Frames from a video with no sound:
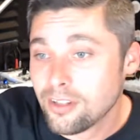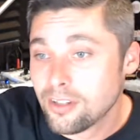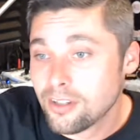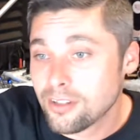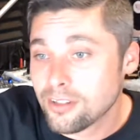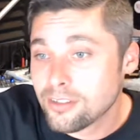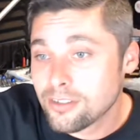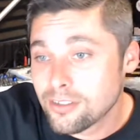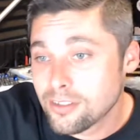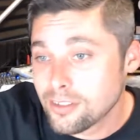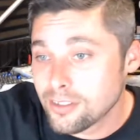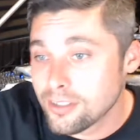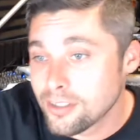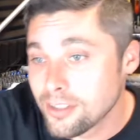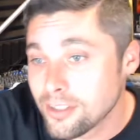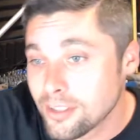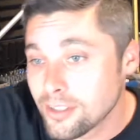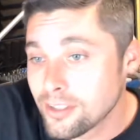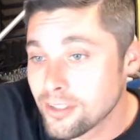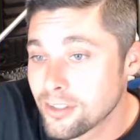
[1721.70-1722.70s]
Let's
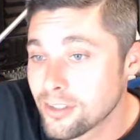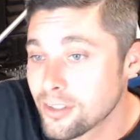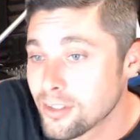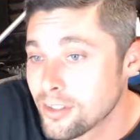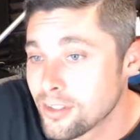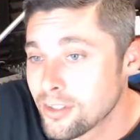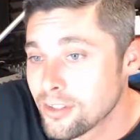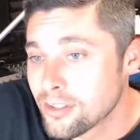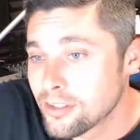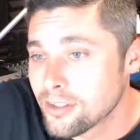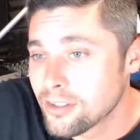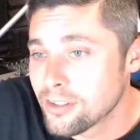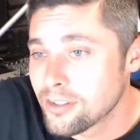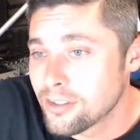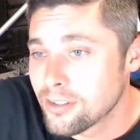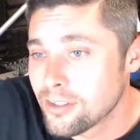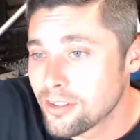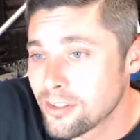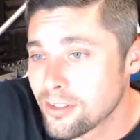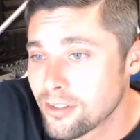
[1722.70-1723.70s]
see.
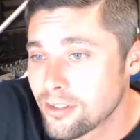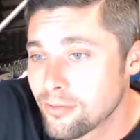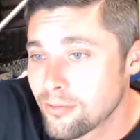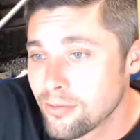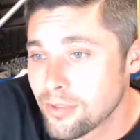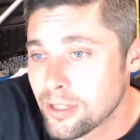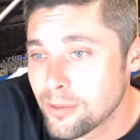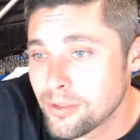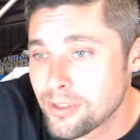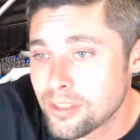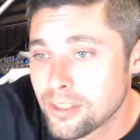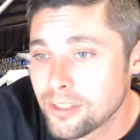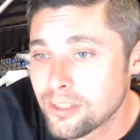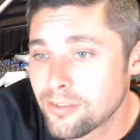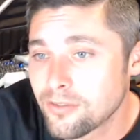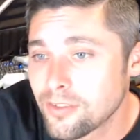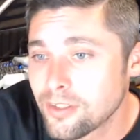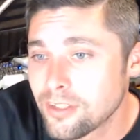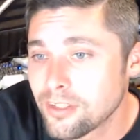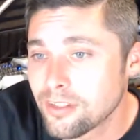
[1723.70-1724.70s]
Maybe 6
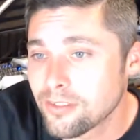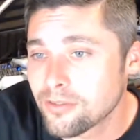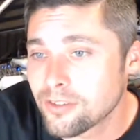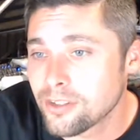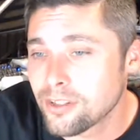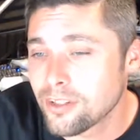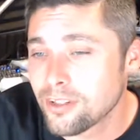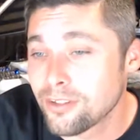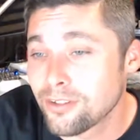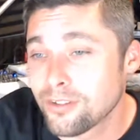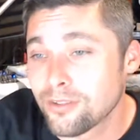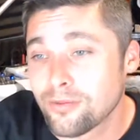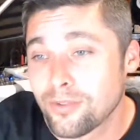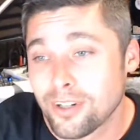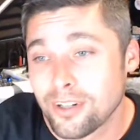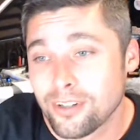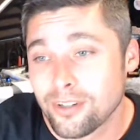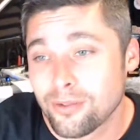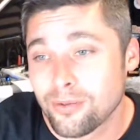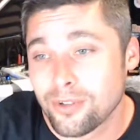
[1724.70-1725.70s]
feet of snow on
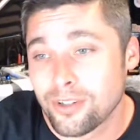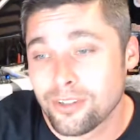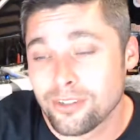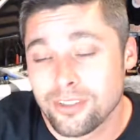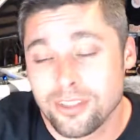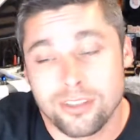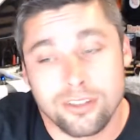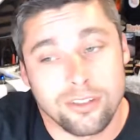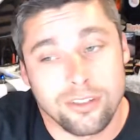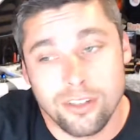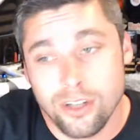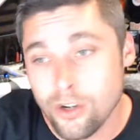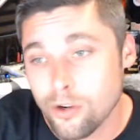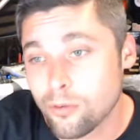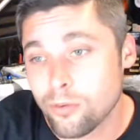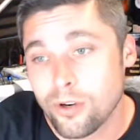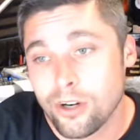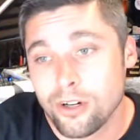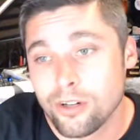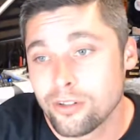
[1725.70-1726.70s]
regular winter season. No,
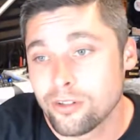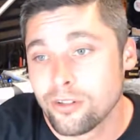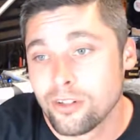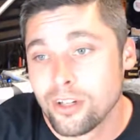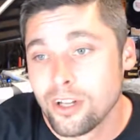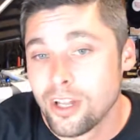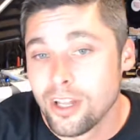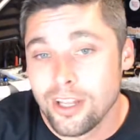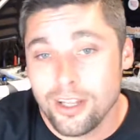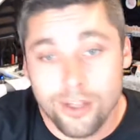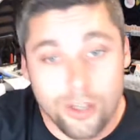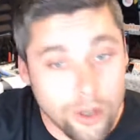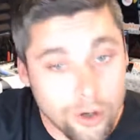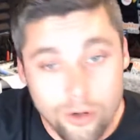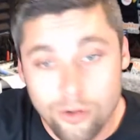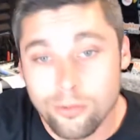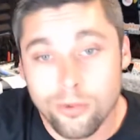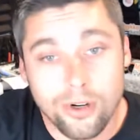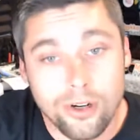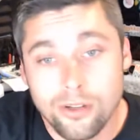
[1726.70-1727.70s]
bro.
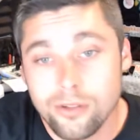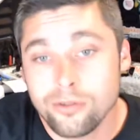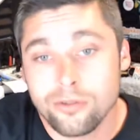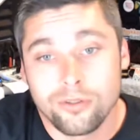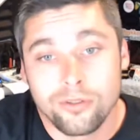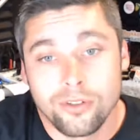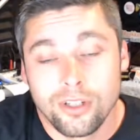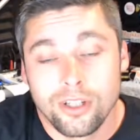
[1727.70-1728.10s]
No.